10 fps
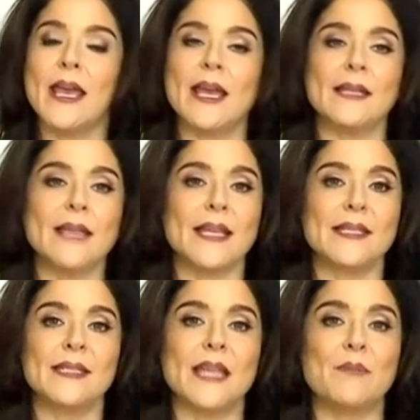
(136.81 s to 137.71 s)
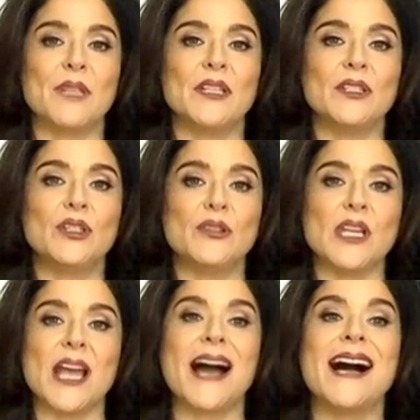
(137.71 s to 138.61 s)
and has stepped into
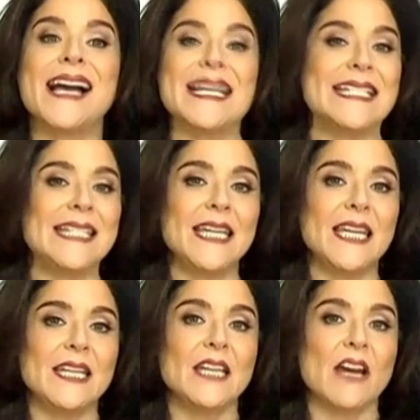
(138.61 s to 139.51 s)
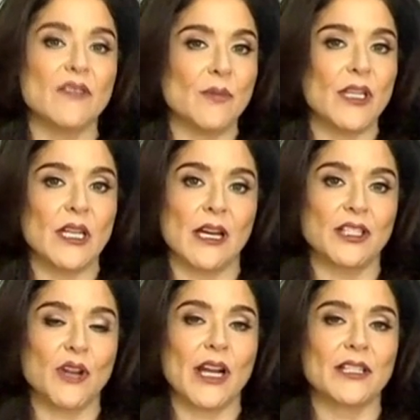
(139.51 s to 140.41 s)
the IT government
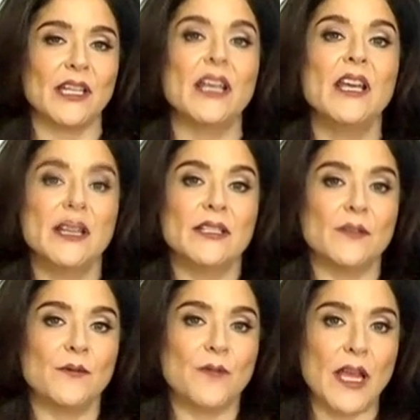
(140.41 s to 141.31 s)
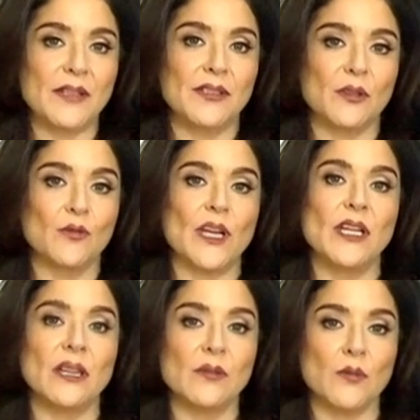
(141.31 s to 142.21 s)
contracting defense
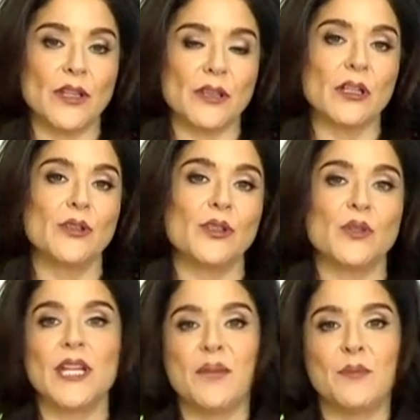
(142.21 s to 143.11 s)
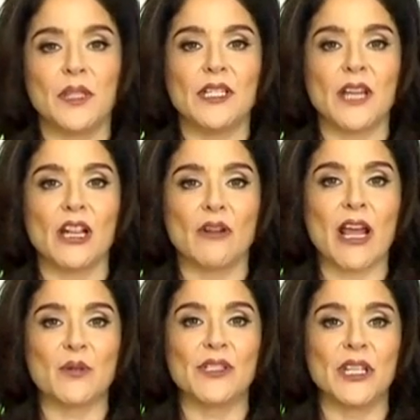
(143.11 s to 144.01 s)
arena with close to a $10 billion
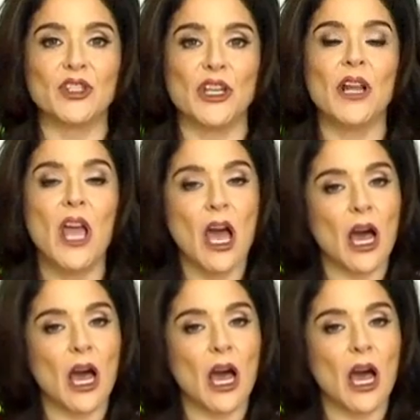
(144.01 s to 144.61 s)
acquisition.